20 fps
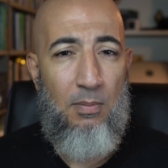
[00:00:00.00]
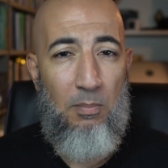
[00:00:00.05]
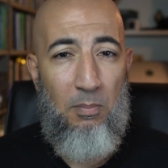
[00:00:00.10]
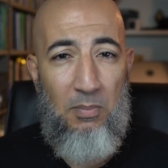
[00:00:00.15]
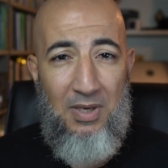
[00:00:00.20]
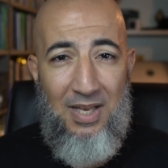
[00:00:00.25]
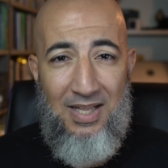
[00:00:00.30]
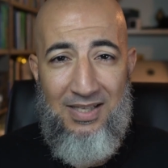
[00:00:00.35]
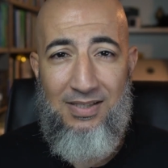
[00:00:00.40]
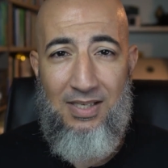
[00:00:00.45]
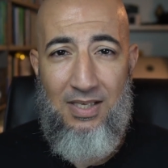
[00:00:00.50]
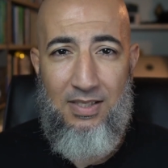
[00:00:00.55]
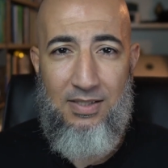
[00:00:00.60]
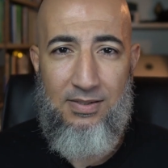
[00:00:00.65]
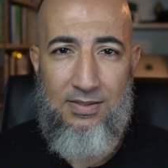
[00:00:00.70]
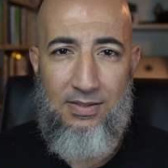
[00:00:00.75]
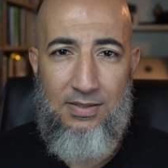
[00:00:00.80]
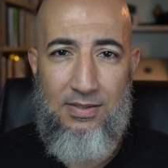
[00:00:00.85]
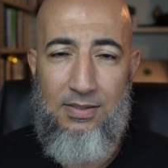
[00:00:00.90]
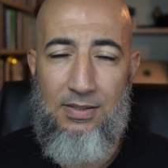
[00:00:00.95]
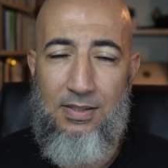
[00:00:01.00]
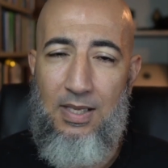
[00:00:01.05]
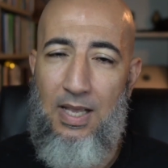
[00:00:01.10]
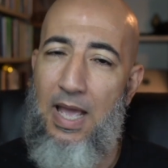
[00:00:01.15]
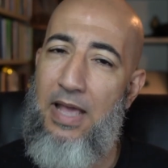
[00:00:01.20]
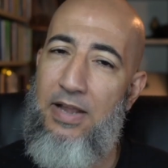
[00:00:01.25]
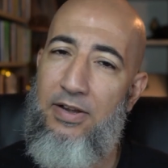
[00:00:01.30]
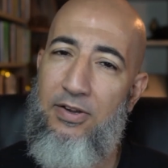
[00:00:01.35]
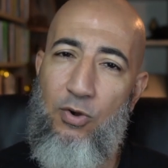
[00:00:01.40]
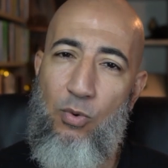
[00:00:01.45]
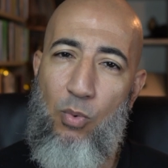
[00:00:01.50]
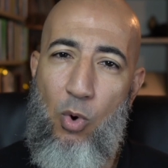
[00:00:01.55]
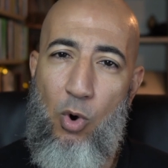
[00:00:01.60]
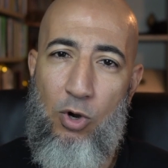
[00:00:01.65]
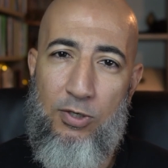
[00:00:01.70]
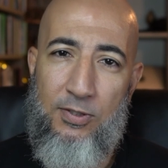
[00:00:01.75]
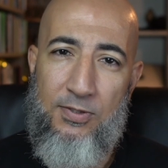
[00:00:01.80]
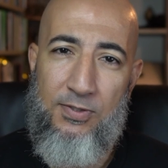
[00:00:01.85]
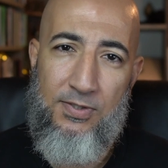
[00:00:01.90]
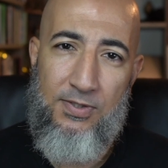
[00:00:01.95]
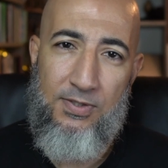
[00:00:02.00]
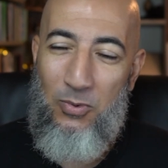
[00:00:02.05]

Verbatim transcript: blessings and rewards.